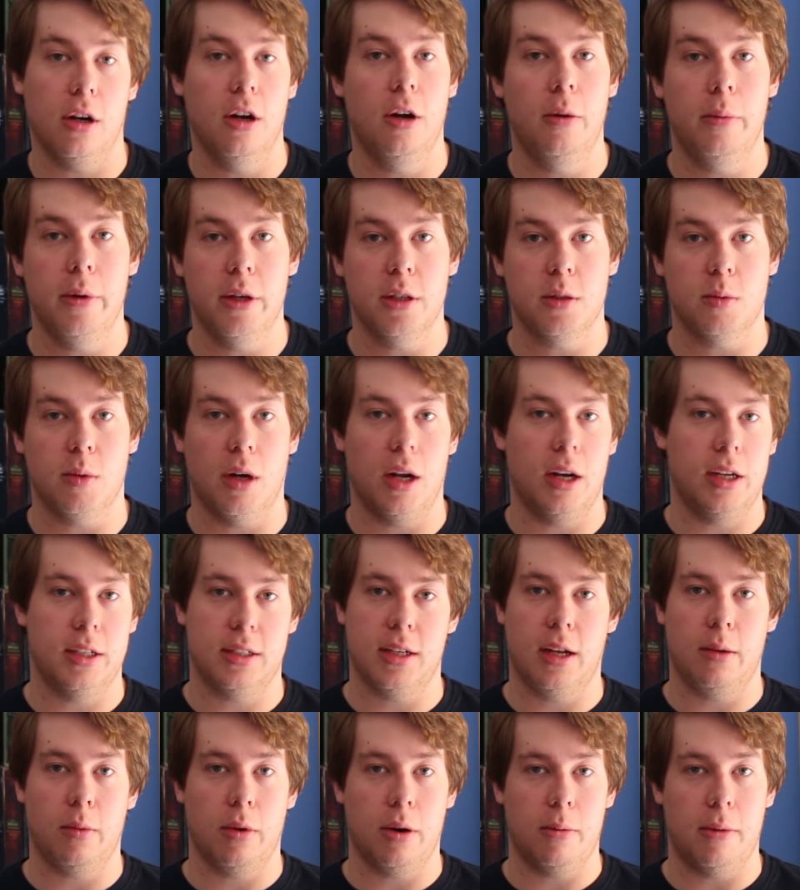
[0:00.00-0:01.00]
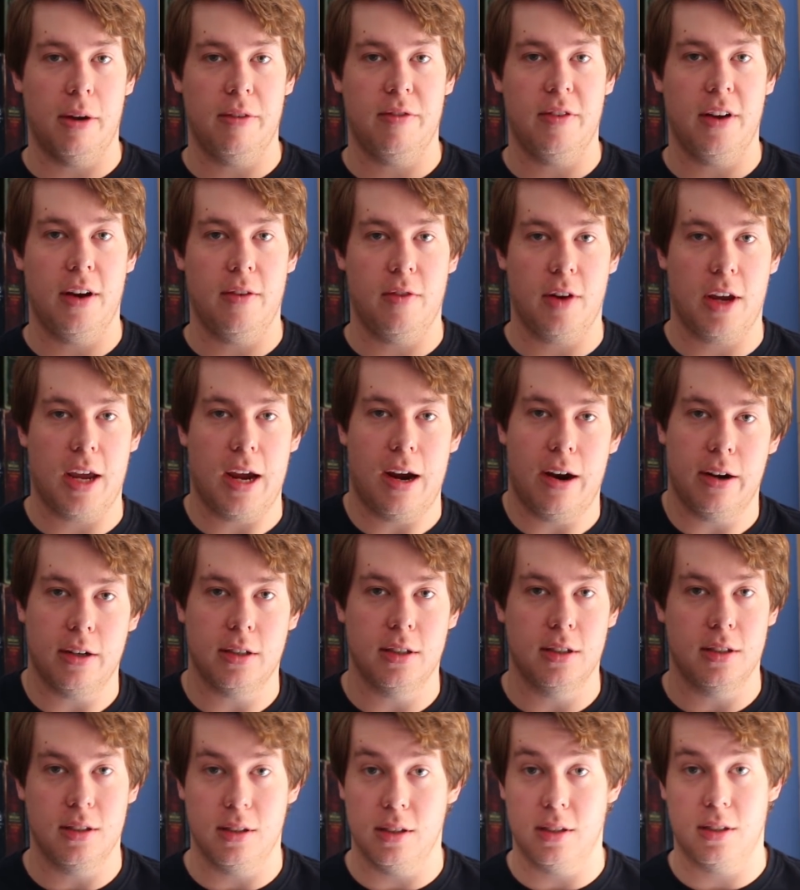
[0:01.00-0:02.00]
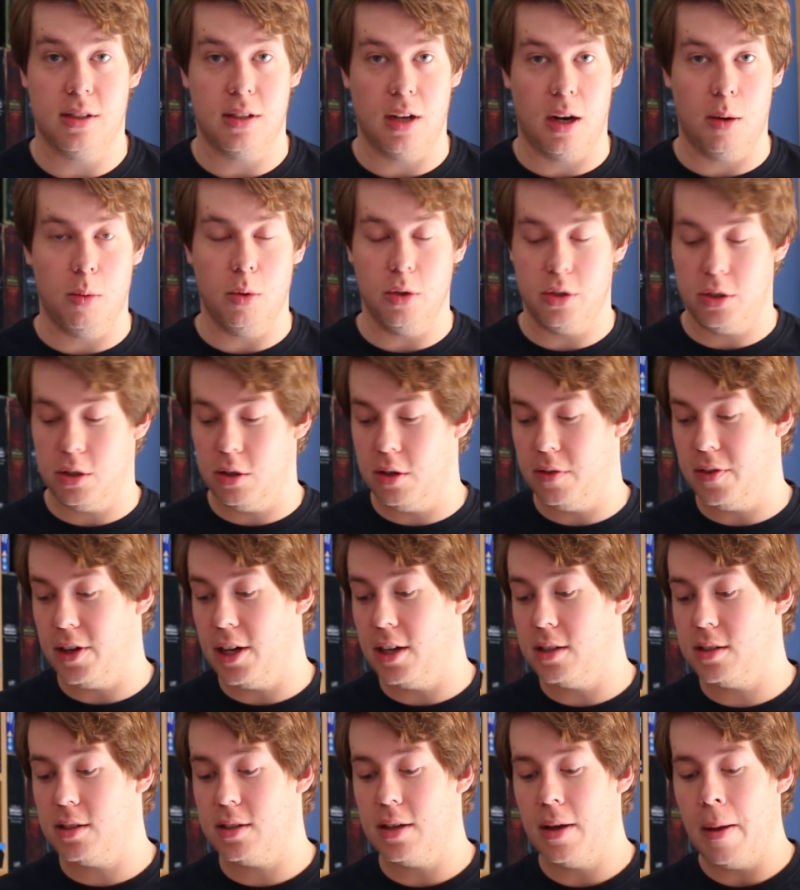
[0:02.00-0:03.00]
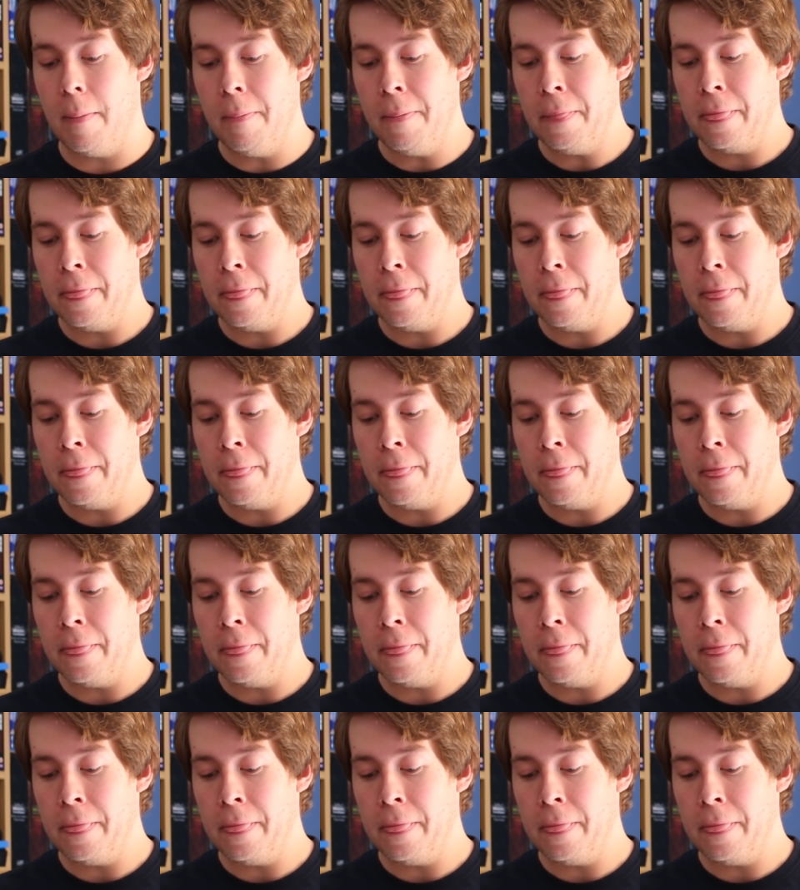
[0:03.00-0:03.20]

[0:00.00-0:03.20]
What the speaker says: Kenobi as well, he's like one of my favourite characters in the Star Wars universe.